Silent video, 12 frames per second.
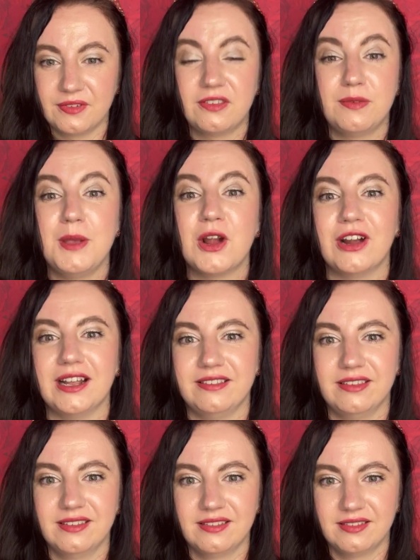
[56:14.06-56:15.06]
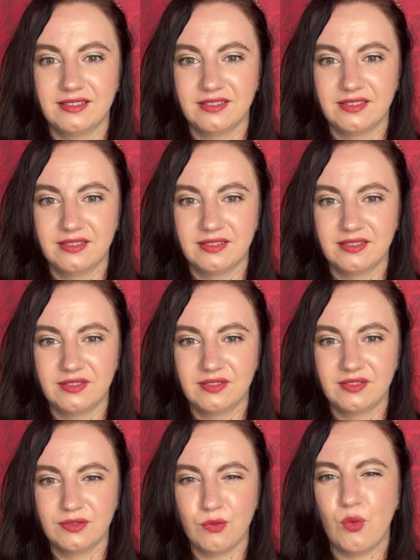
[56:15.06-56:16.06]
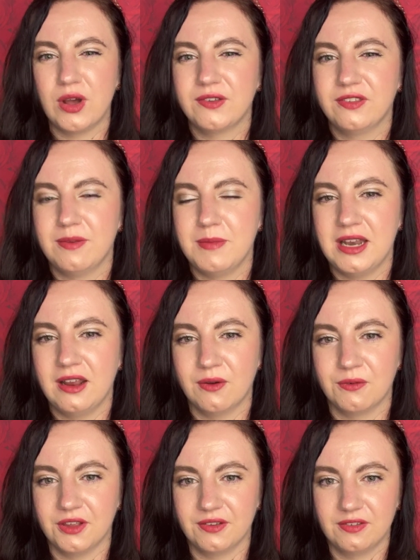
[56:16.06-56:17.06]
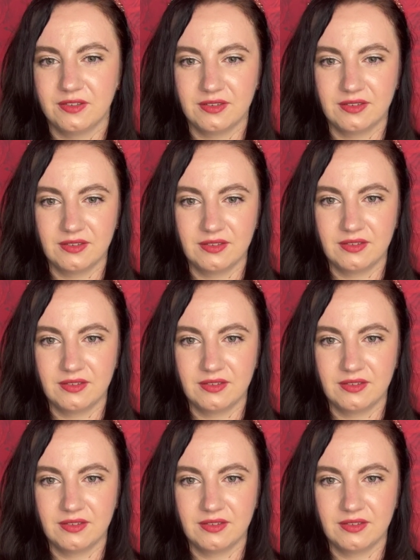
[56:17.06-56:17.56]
Spirit, what is the meaning of this?